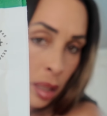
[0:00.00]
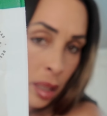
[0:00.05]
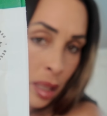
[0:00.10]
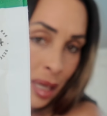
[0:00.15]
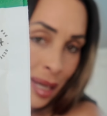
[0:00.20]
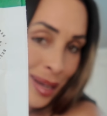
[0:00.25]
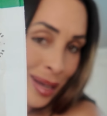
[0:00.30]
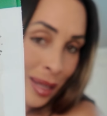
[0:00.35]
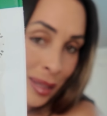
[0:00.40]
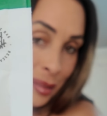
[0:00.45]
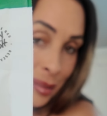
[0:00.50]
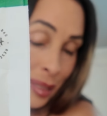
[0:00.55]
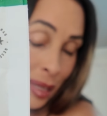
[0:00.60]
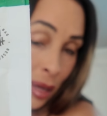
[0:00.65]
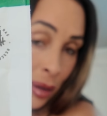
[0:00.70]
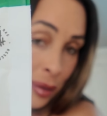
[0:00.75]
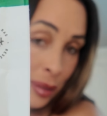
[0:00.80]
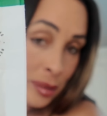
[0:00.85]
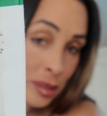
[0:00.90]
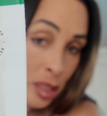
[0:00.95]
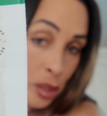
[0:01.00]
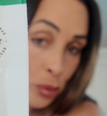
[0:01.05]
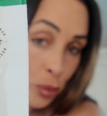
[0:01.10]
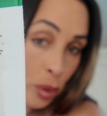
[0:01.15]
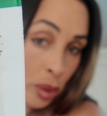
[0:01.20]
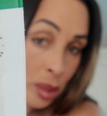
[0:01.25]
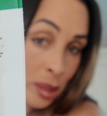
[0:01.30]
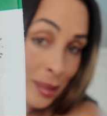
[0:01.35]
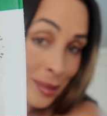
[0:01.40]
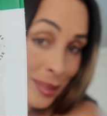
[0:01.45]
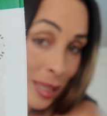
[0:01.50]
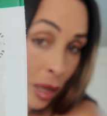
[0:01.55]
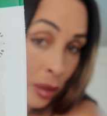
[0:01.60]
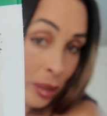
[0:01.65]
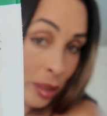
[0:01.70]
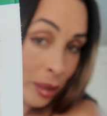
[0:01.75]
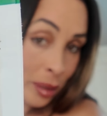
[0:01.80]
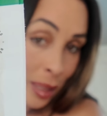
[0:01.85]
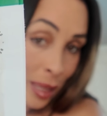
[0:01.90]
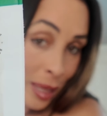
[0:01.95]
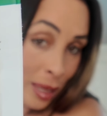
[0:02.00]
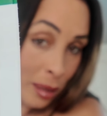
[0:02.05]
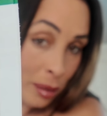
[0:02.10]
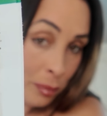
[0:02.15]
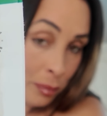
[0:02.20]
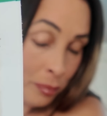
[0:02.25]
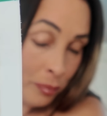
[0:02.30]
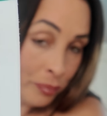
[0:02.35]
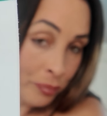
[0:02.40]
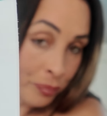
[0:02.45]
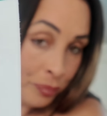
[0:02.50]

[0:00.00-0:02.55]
I got Italian since we're on an Italian theme.